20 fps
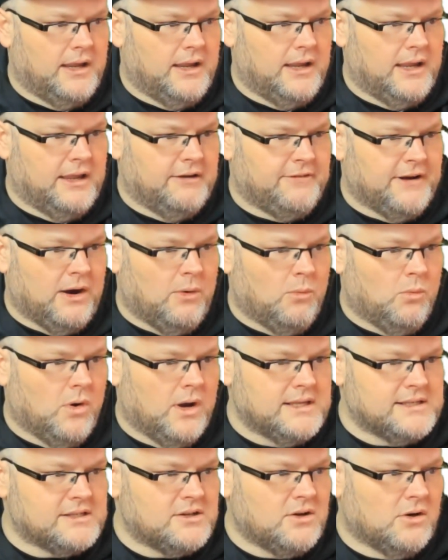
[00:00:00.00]
If I
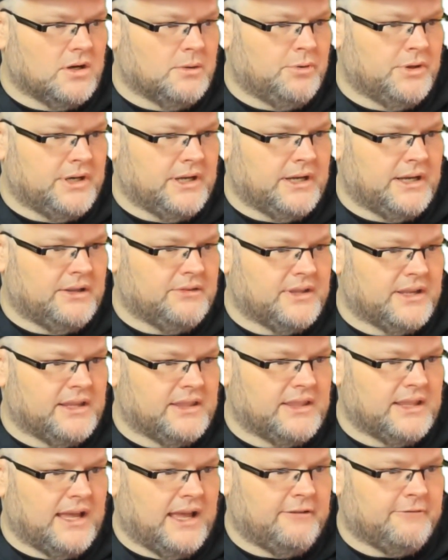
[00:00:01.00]
was going to put anything
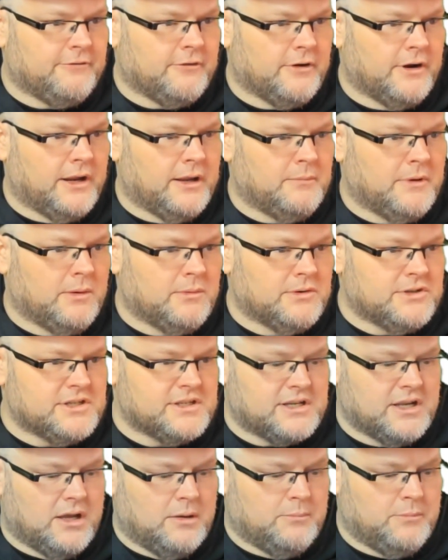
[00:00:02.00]
in the iframe, I would
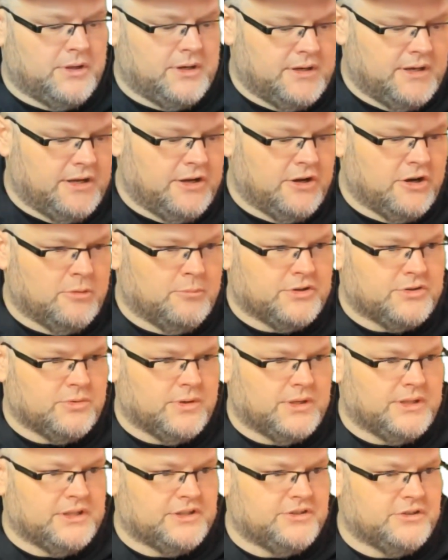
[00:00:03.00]
just come in here
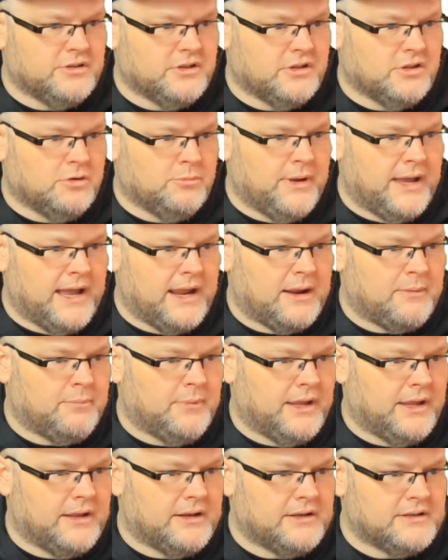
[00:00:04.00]
between the two little pack
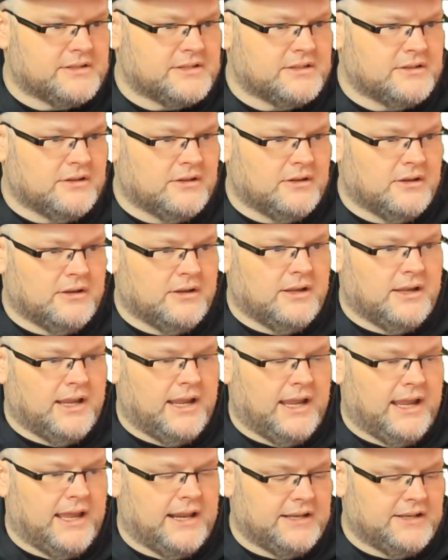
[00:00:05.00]
bands
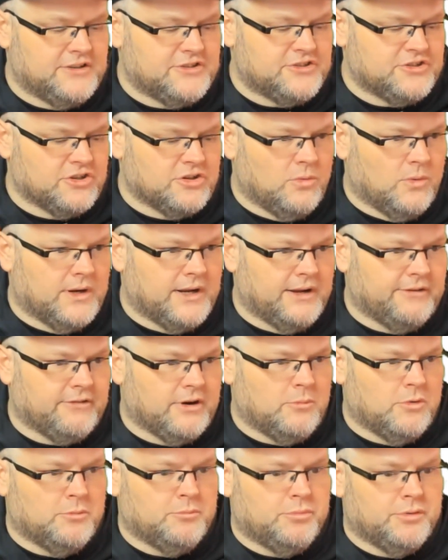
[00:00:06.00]
and insert whatever
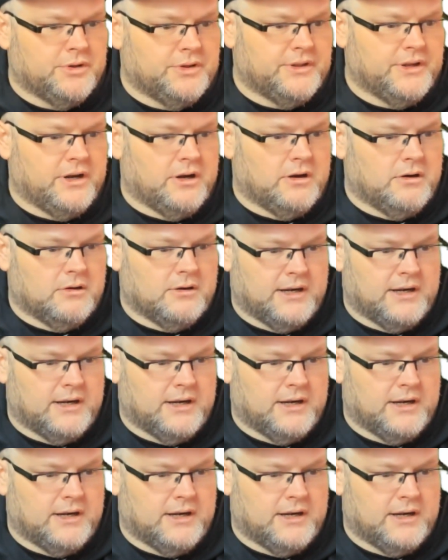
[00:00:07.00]
I'm going to put there.